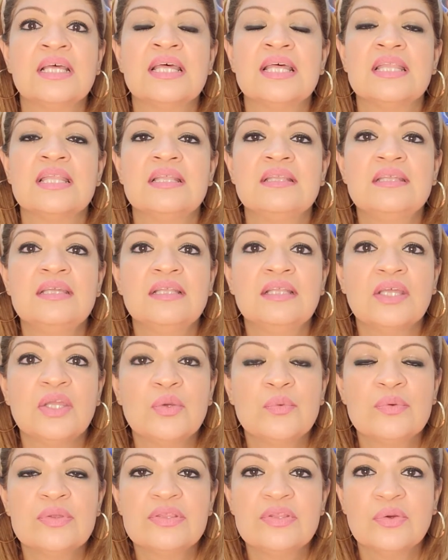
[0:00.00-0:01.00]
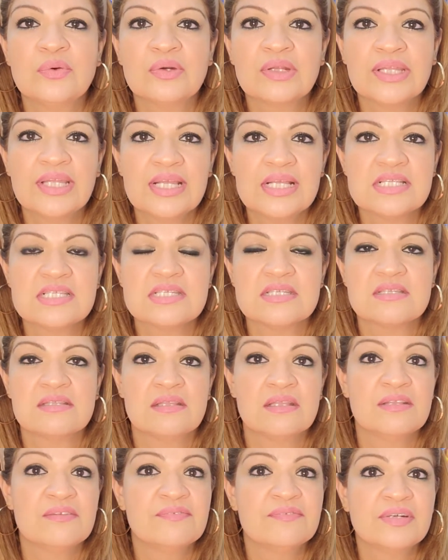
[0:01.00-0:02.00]
the dealing with your kids,
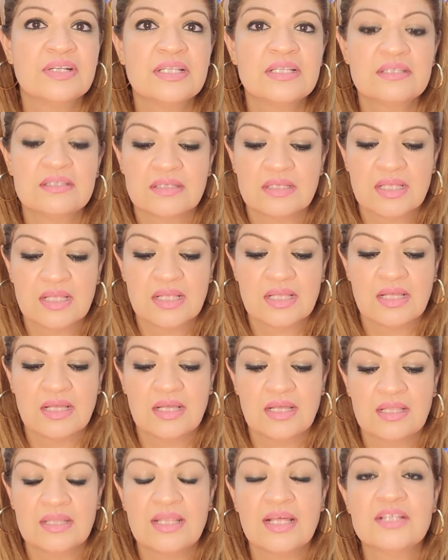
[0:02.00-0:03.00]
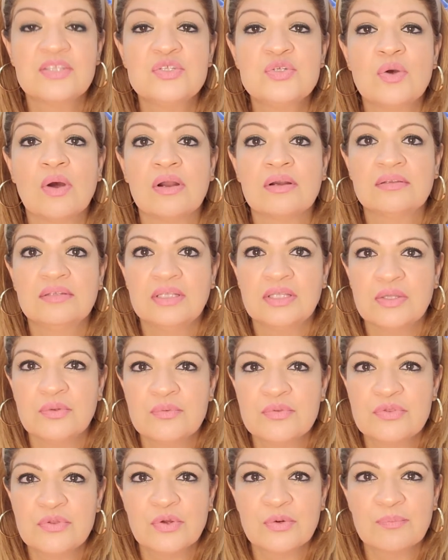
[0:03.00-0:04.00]
the different that you are dealing
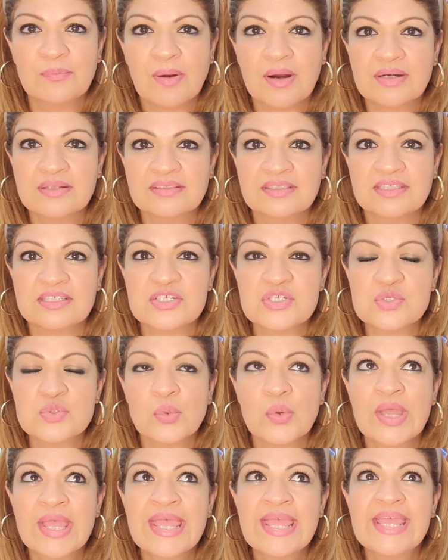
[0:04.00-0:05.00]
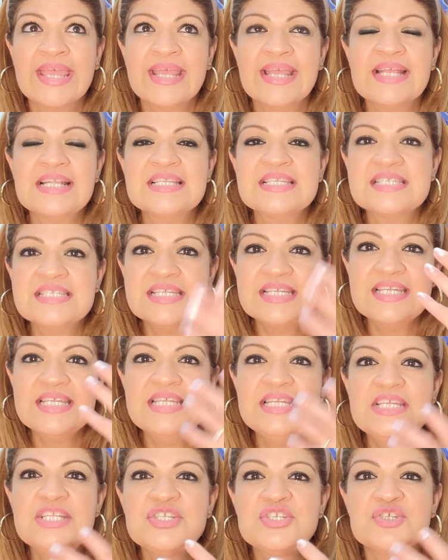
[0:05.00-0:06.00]
with your partner. So it's
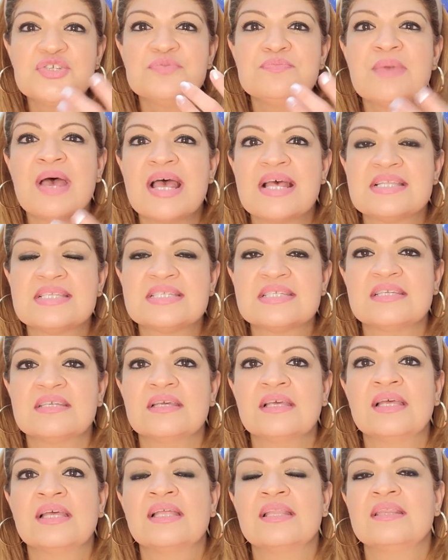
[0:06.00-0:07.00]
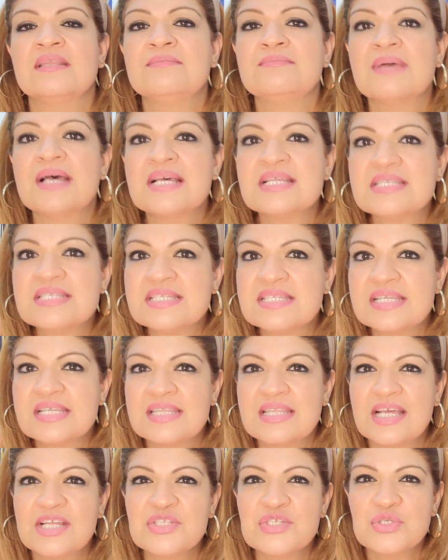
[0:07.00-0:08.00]
each mask, the mask
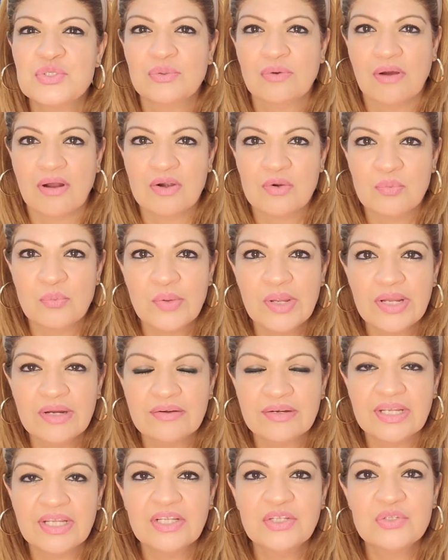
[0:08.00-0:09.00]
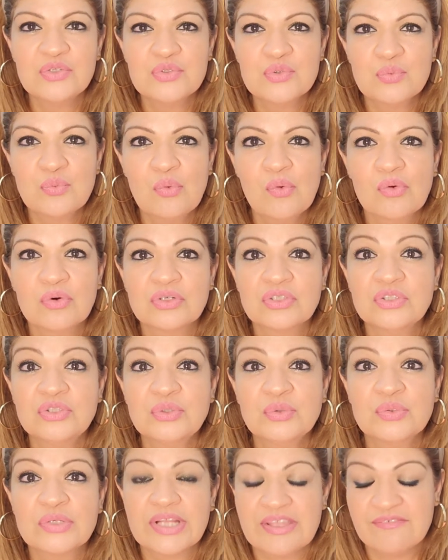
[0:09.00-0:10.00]
that you are wearing toward
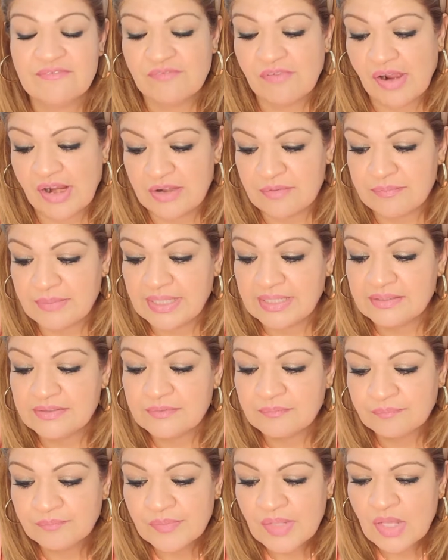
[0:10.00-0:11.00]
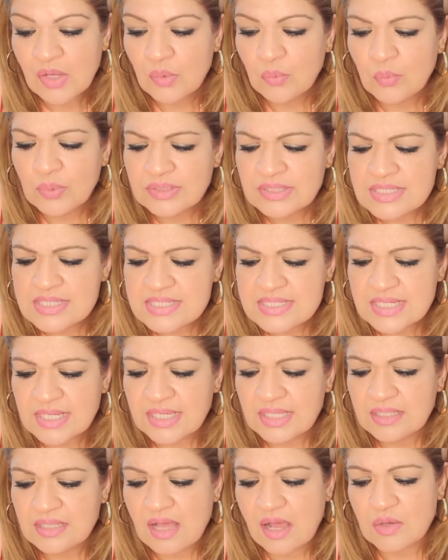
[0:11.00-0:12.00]
your environment. What is
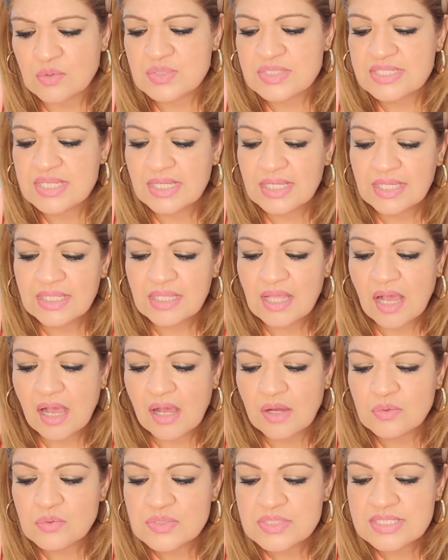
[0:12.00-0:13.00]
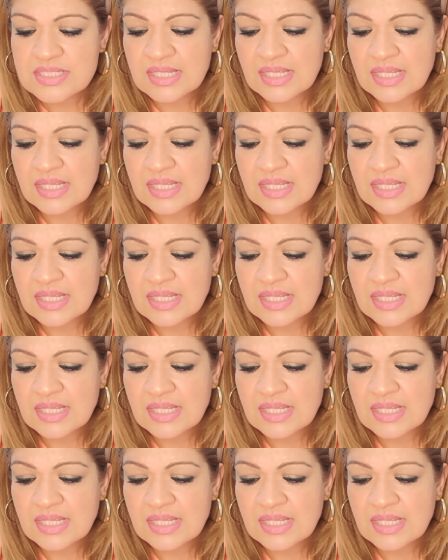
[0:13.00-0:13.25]
second house? Second house